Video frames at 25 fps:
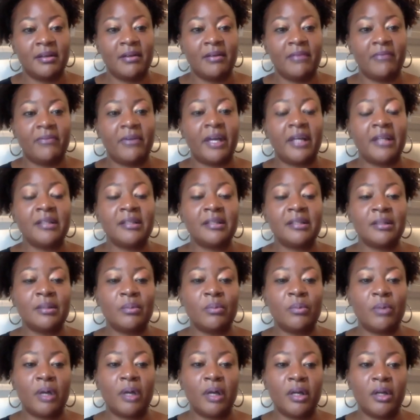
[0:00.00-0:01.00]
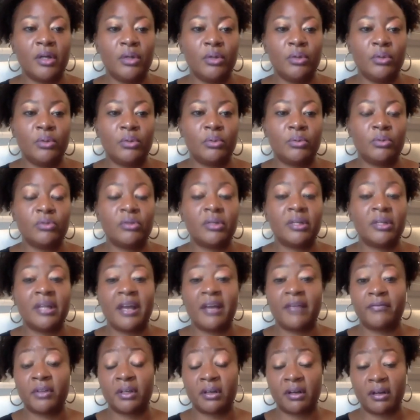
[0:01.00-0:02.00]
Find someone who you can
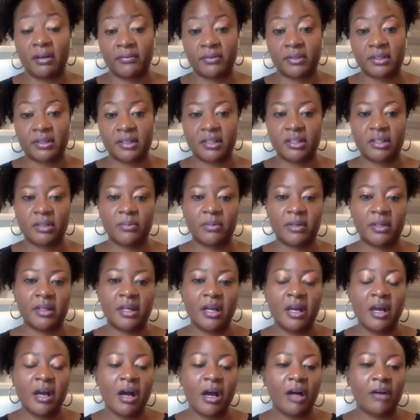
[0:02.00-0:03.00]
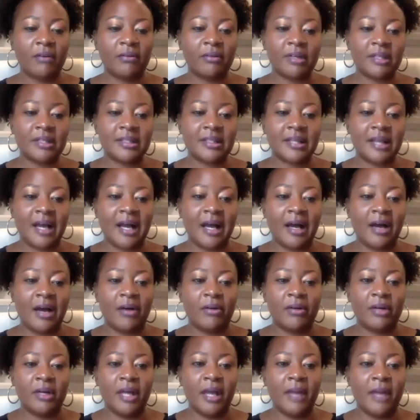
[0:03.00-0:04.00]
have the conversation with across the
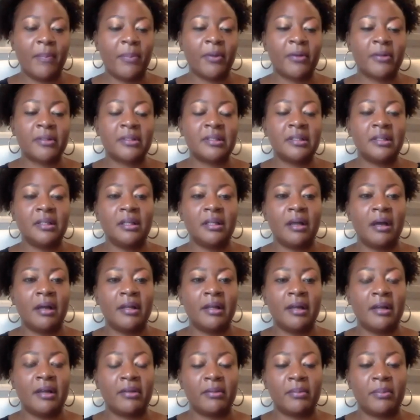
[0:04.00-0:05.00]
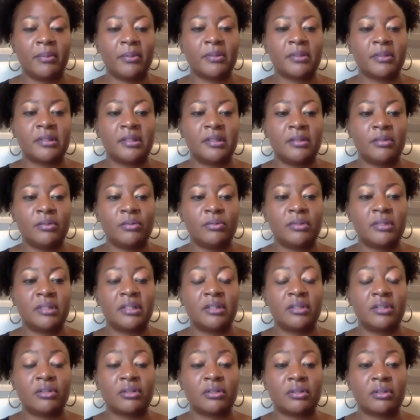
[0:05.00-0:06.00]
aisle. A person, another person who is
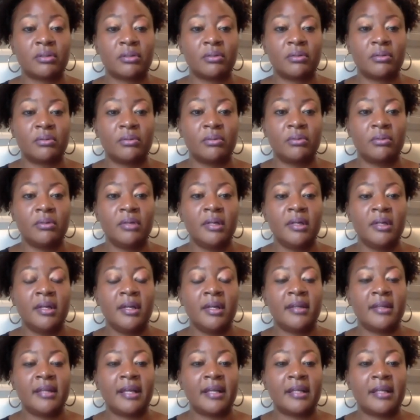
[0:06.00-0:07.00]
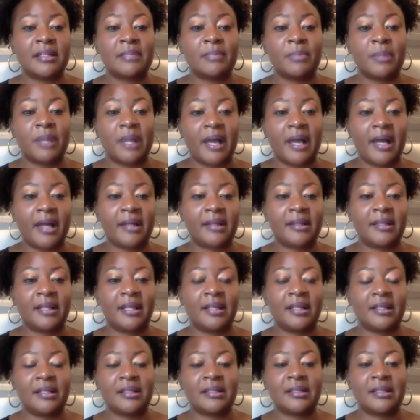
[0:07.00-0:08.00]
in your circle that is black,
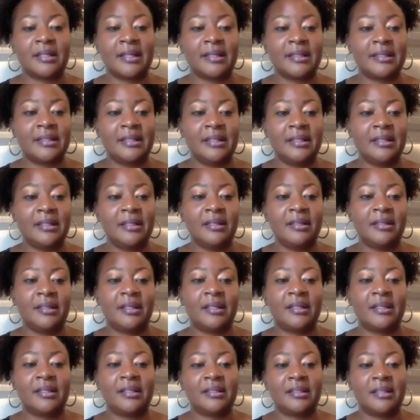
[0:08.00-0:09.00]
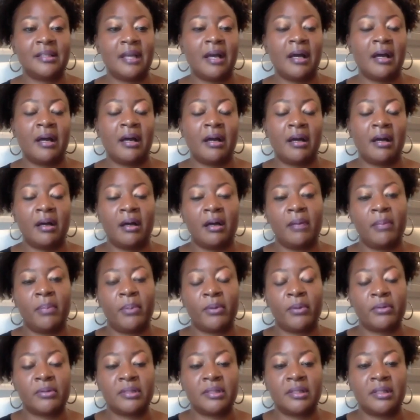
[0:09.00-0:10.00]
that is Latina, that is uh, a
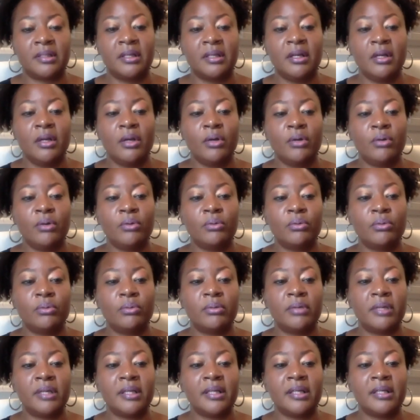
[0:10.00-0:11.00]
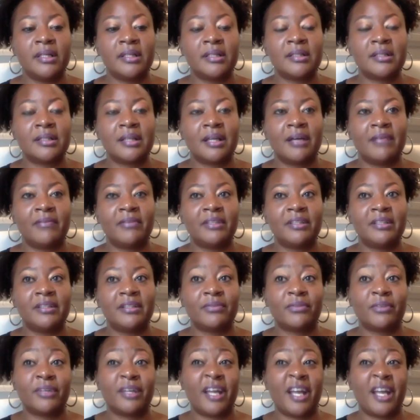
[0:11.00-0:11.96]
person who is of a different